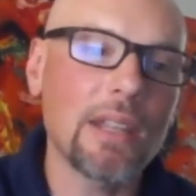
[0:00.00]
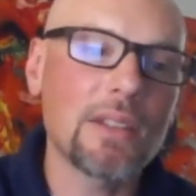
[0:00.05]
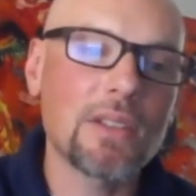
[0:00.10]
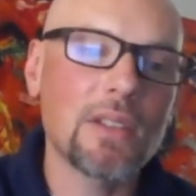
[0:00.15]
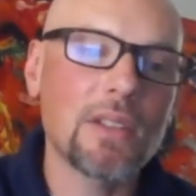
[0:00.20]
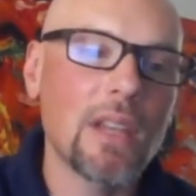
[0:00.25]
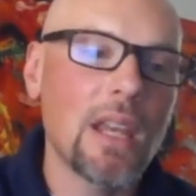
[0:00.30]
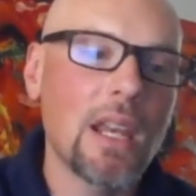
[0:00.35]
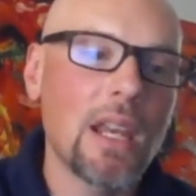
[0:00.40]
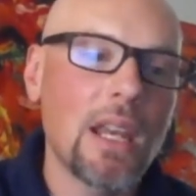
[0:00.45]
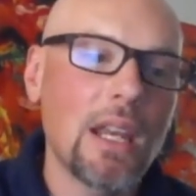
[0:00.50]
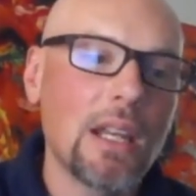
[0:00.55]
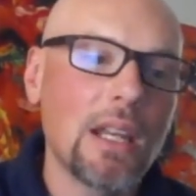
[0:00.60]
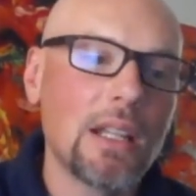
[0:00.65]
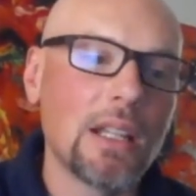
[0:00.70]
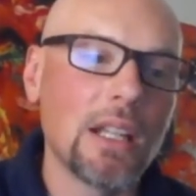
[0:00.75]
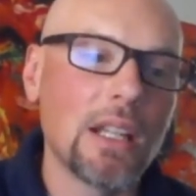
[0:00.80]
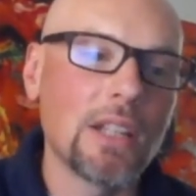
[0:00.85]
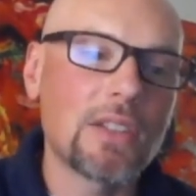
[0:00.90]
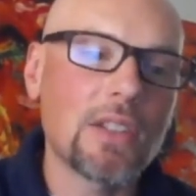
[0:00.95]
It's
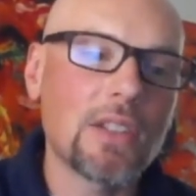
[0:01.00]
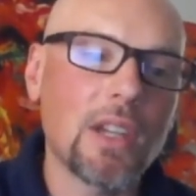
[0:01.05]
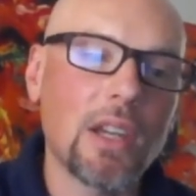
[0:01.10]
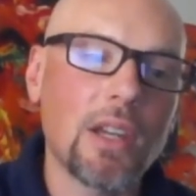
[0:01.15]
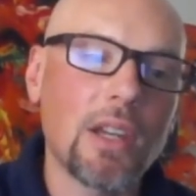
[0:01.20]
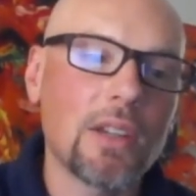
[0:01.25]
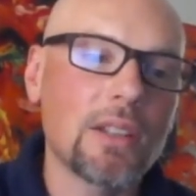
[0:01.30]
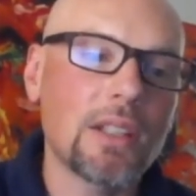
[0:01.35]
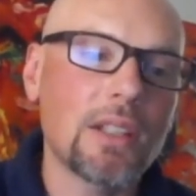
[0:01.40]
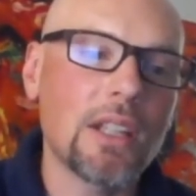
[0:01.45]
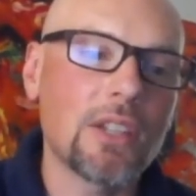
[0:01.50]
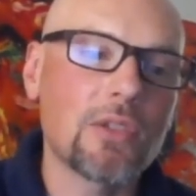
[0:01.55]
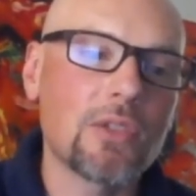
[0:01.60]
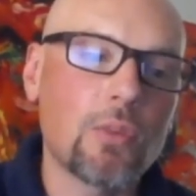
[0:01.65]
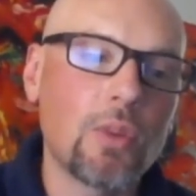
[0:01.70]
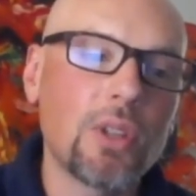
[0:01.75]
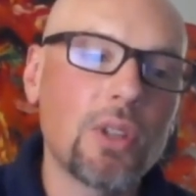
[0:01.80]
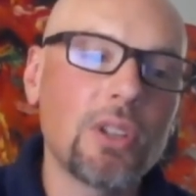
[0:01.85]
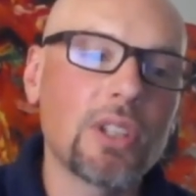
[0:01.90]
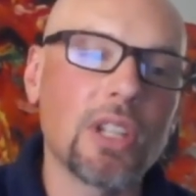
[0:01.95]
it's a
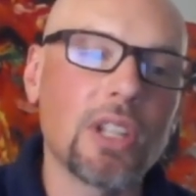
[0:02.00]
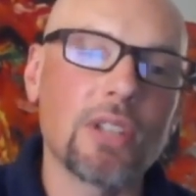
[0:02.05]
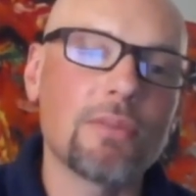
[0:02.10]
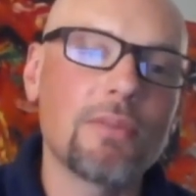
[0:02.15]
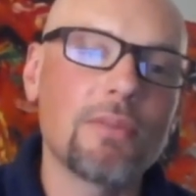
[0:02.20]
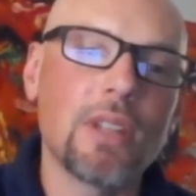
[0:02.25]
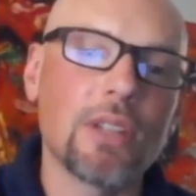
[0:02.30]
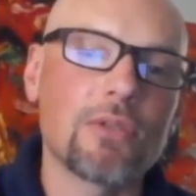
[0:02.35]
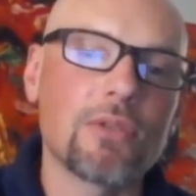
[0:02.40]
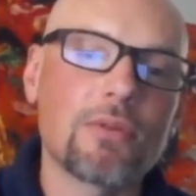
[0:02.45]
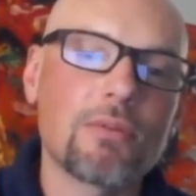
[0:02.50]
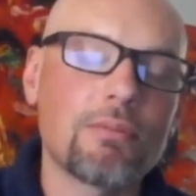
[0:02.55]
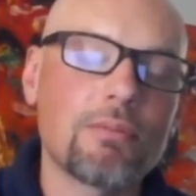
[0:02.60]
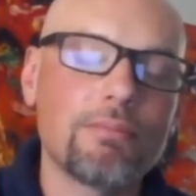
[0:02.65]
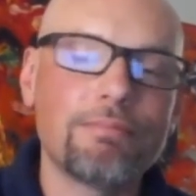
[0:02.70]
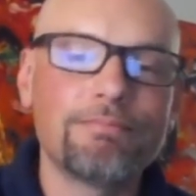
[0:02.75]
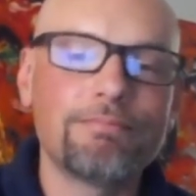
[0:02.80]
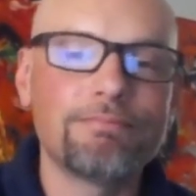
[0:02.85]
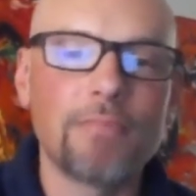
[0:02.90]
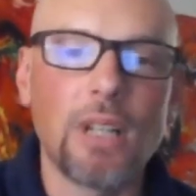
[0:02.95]
it's really a, a,
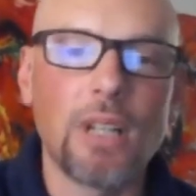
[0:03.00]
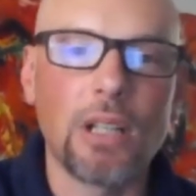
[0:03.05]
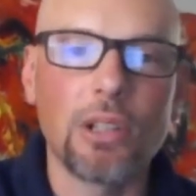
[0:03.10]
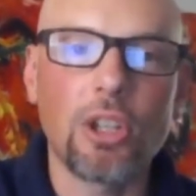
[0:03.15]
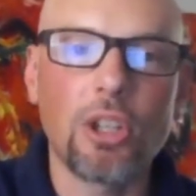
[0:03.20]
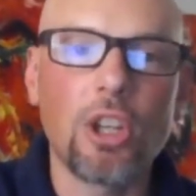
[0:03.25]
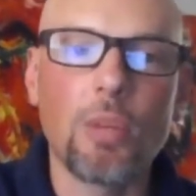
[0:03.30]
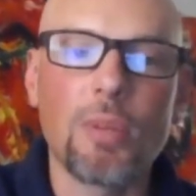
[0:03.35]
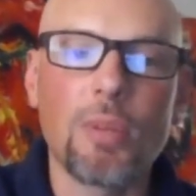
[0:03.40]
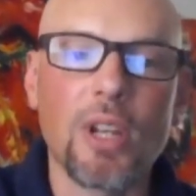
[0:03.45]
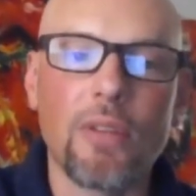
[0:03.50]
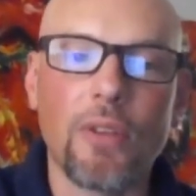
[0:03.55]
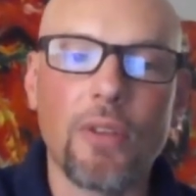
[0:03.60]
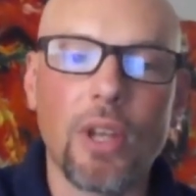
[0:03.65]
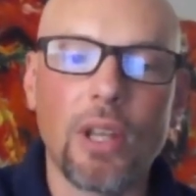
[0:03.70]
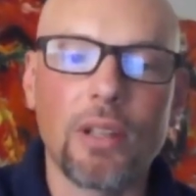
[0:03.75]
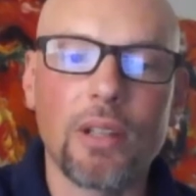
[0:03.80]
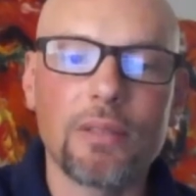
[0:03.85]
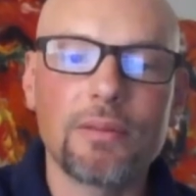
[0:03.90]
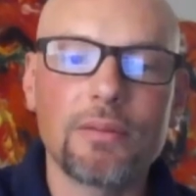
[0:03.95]
a little bit of
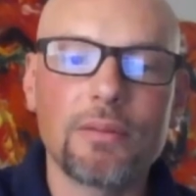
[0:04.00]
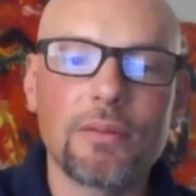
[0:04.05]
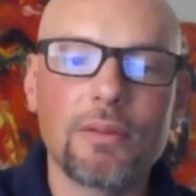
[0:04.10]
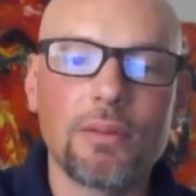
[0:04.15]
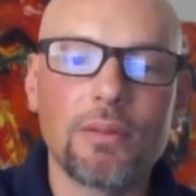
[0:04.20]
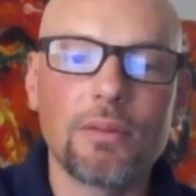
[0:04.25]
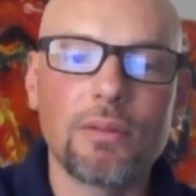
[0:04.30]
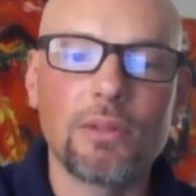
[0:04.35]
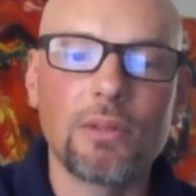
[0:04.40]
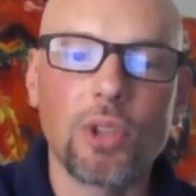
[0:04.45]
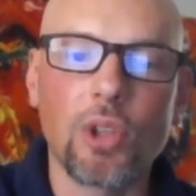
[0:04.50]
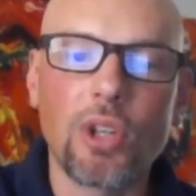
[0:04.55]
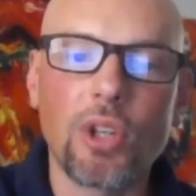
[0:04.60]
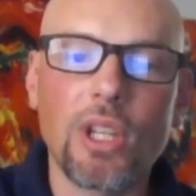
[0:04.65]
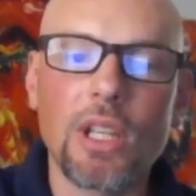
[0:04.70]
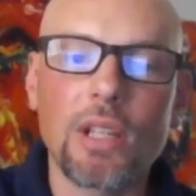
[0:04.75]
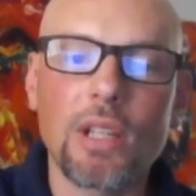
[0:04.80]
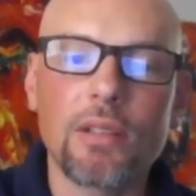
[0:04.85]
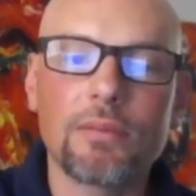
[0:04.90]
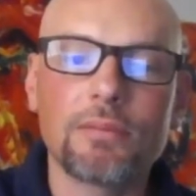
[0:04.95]
a
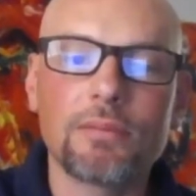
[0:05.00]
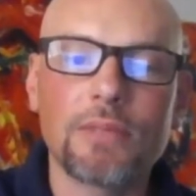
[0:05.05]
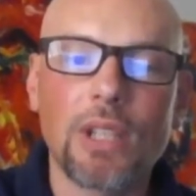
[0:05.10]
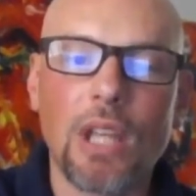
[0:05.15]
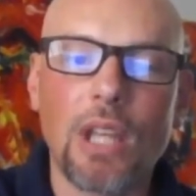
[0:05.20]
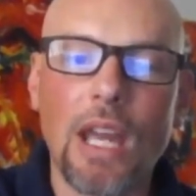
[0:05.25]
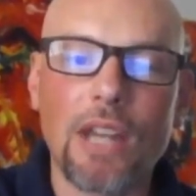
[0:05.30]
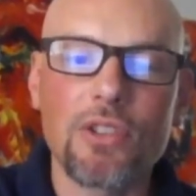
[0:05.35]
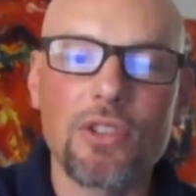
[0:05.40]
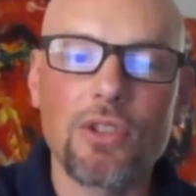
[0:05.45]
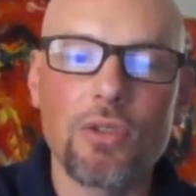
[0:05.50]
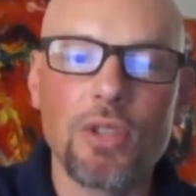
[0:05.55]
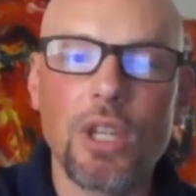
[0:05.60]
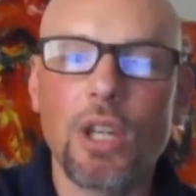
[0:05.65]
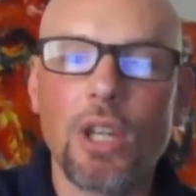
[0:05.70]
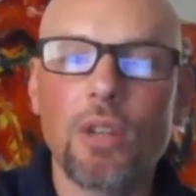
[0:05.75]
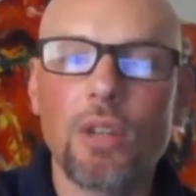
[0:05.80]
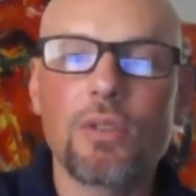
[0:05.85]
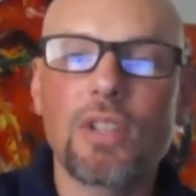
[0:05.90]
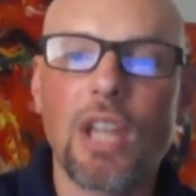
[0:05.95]
learning as you
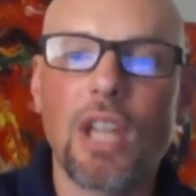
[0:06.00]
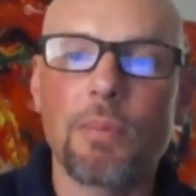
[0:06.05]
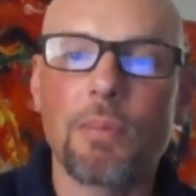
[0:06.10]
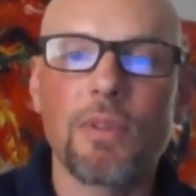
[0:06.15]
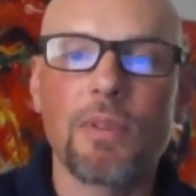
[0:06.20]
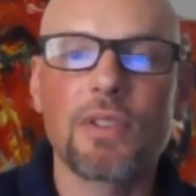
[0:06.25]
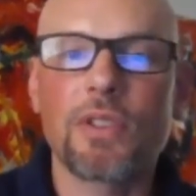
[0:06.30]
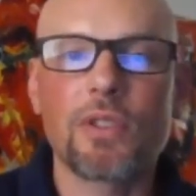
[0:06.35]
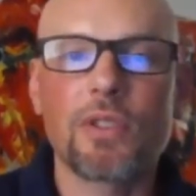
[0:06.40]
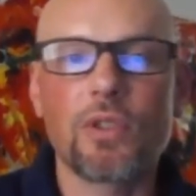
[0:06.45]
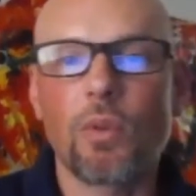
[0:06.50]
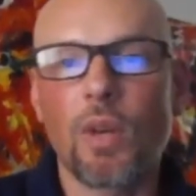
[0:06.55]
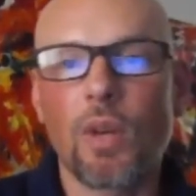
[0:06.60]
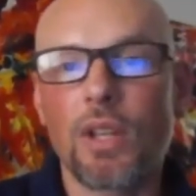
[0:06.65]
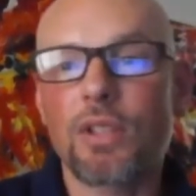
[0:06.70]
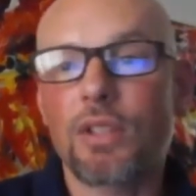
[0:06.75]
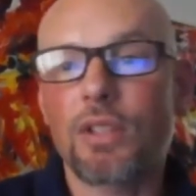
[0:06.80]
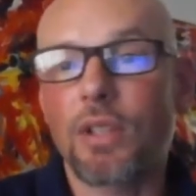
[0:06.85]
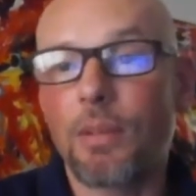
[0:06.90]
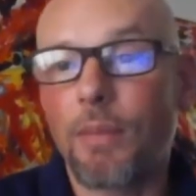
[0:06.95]
go type of
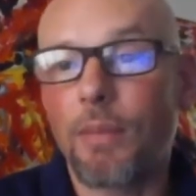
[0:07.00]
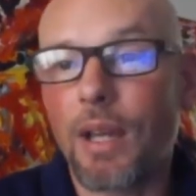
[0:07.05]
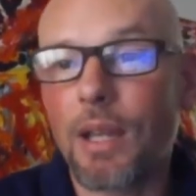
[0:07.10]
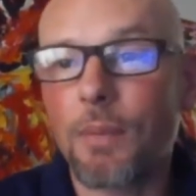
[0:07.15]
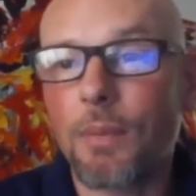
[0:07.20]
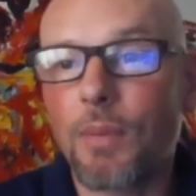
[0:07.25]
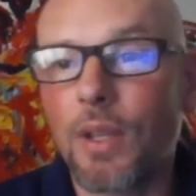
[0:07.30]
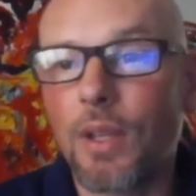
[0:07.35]
situation, in my